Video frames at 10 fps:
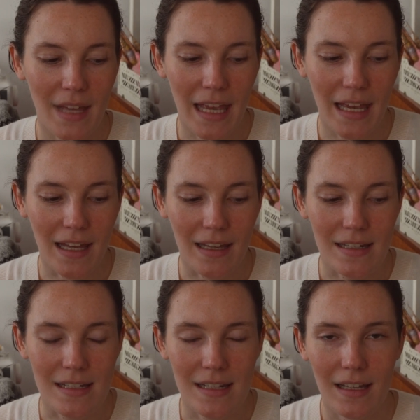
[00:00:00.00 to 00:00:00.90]

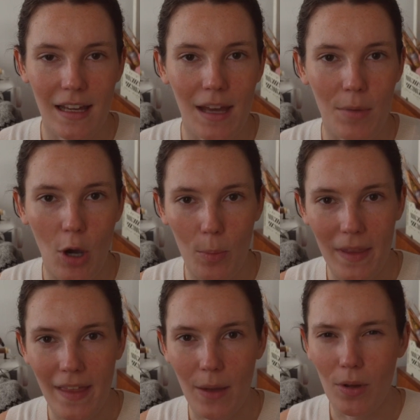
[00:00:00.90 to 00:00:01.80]
I'm
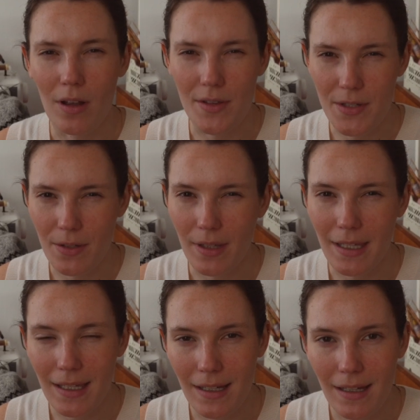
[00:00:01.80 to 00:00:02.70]
hoping that will also
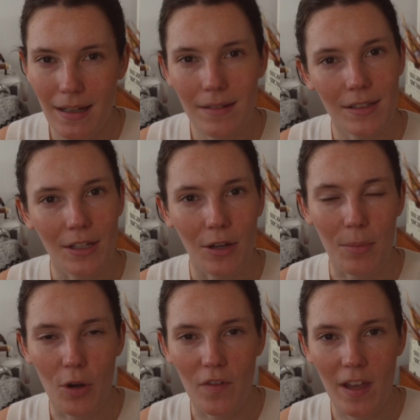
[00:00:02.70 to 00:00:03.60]

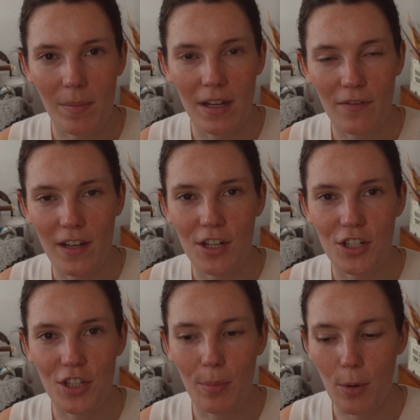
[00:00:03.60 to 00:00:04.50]
motivate me to
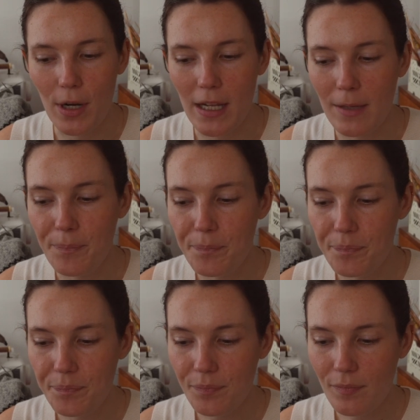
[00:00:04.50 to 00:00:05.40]
finish the Porty
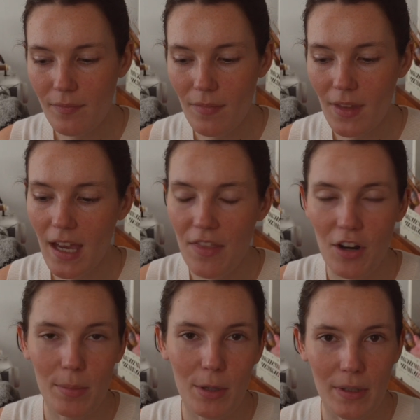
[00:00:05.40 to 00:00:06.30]
And then
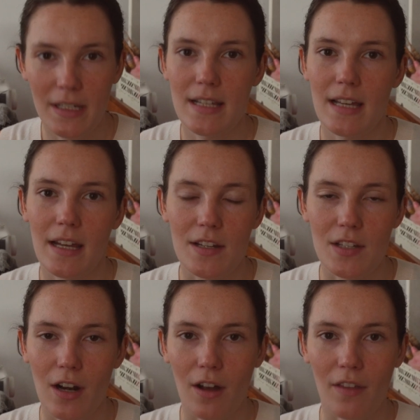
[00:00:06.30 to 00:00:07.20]
I'll be really excited to
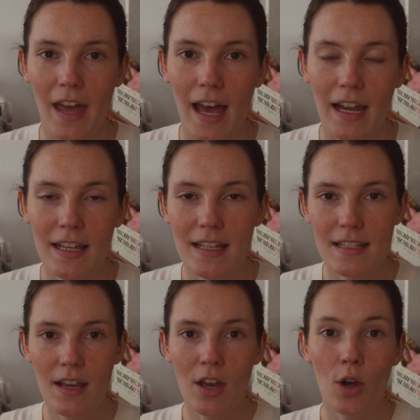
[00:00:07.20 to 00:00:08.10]
start on the Agnes,
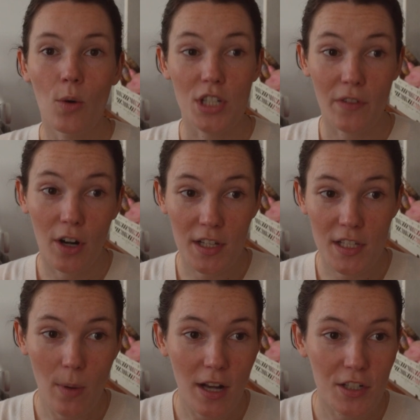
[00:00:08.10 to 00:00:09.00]
which I've already
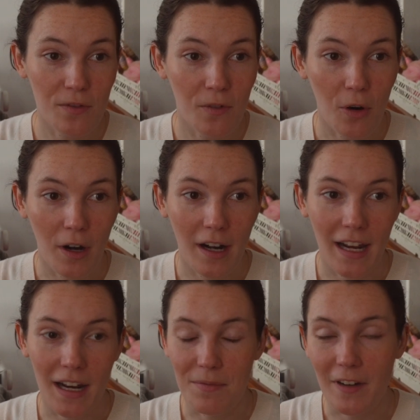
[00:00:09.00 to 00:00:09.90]
swatched for
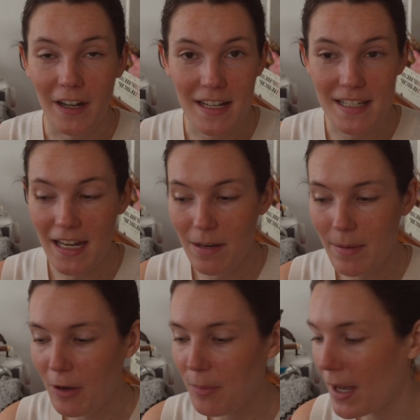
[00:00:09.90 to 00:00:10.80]
and I'm very excited
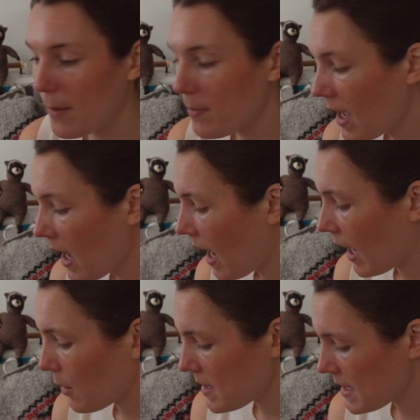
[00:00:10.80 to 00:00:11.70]
about. But
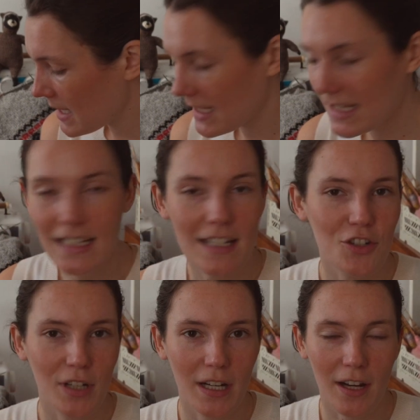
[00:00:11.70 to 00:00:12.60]
I was needing a
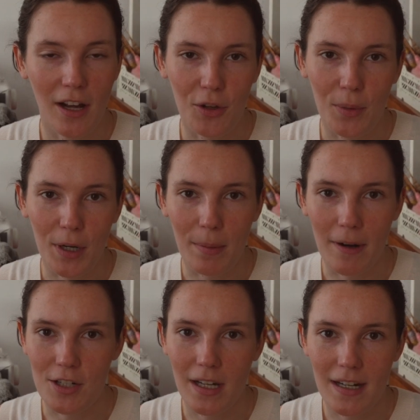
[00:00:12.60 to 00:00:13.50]
stranded colorwork
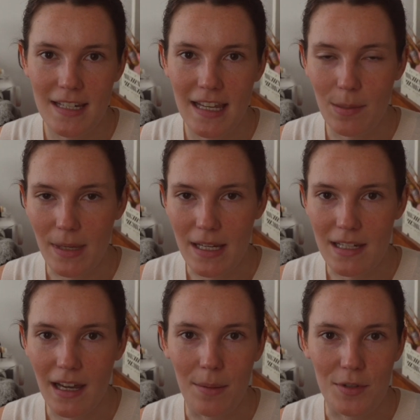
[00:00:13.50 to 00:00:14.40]
project in the
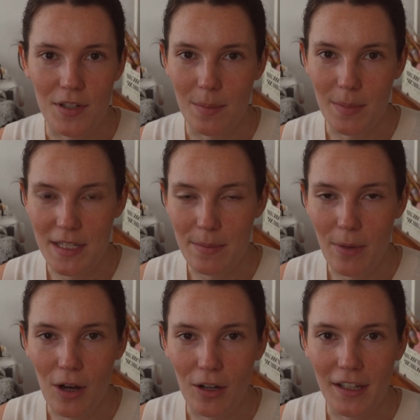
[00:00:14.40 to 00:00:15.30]
meantime, just something
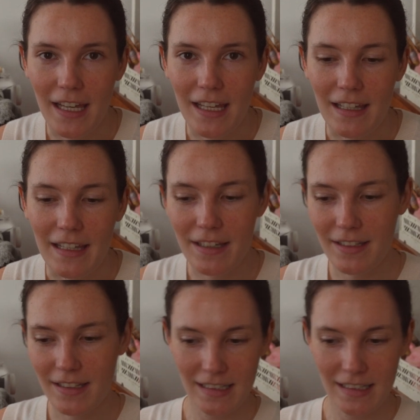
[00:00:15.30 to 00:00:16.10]
small and like